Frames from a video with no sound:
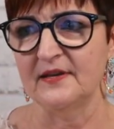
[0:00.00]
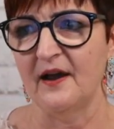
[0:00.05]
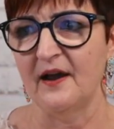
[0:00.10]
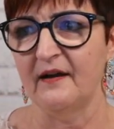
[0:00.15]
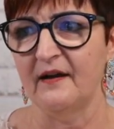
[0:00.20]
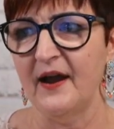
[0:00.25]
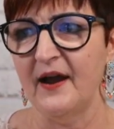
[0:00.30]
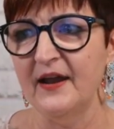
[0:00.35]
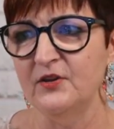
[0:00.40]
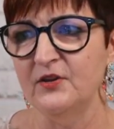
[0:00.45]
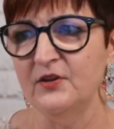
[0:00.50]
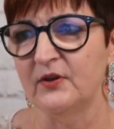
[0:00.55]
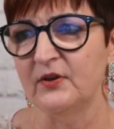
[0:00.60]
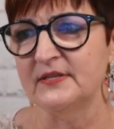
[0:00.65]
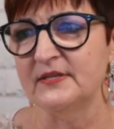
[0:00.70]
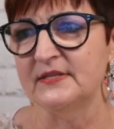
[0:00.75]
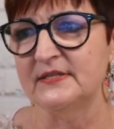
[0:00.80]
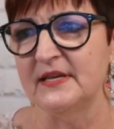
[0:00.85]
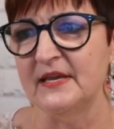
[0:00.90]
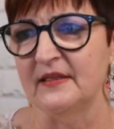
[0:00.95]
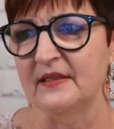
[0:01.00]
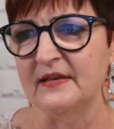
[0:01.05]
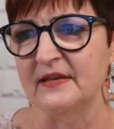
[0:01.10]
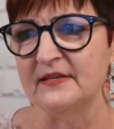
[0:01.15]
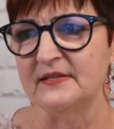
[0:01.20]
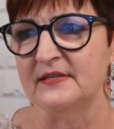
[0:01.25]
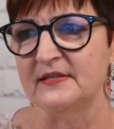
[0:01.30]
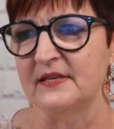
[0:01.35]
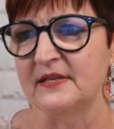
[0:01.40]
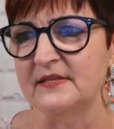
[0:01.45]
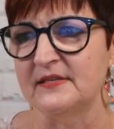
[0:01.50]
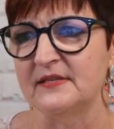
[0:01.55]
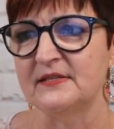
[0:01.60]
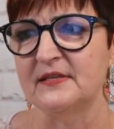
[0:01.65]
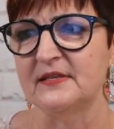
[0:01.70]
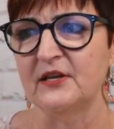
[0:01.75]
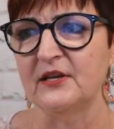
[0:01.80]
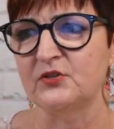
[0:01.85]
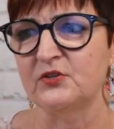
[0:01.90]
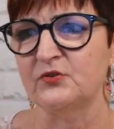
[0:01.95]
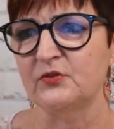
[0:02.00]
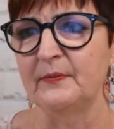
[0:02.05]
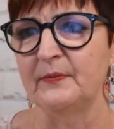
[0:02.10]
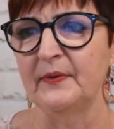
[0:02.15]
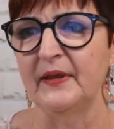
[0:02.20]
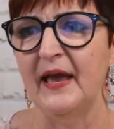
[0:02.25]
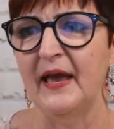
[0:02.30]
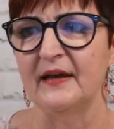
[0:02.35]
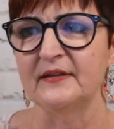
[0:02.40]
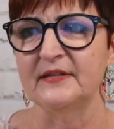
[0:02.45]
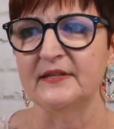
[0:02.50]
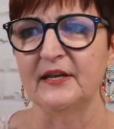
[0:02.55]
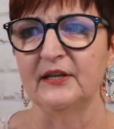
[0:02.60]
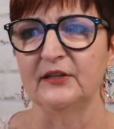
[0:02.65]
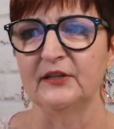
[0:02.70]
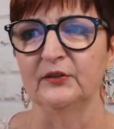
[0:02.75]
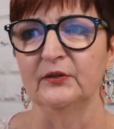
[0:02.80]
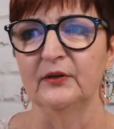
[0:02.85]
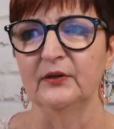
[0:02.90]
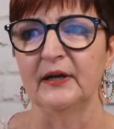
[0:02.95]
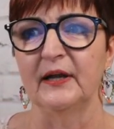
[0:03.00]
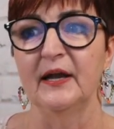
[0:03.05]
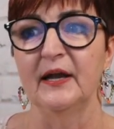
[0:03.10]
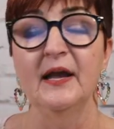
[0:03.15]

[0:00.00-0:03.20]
All right, you can see this. This is an extremely outdated look.